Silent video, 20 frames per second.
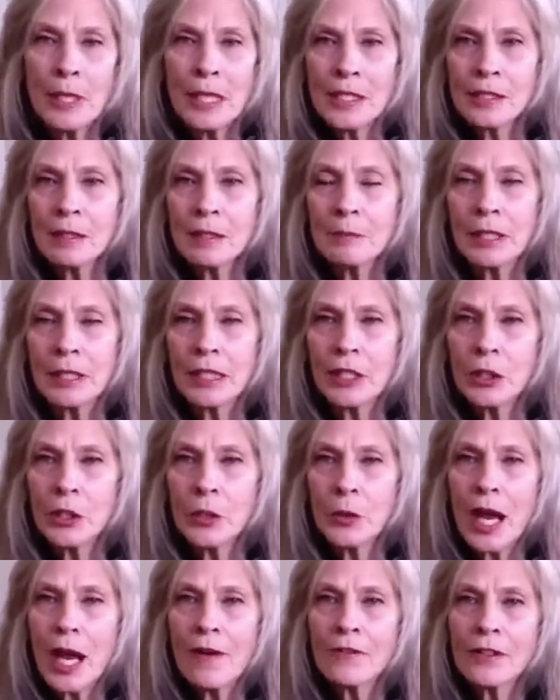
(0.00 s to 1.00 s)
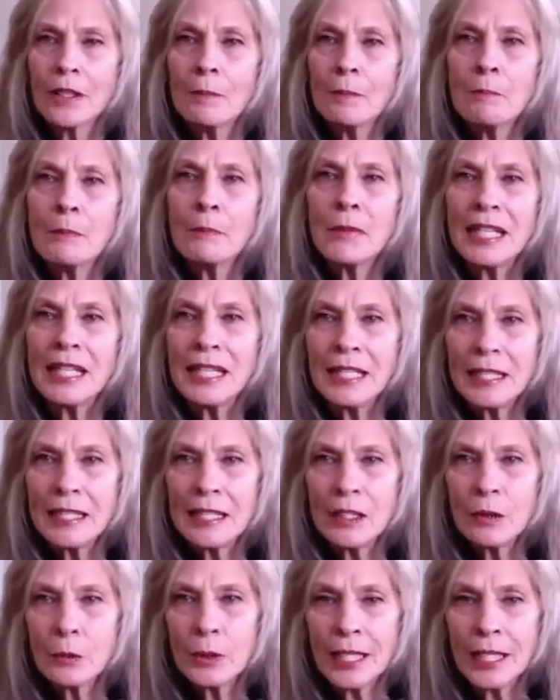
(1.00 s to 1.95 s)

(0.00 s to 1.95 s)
meet somebody and you have an immediate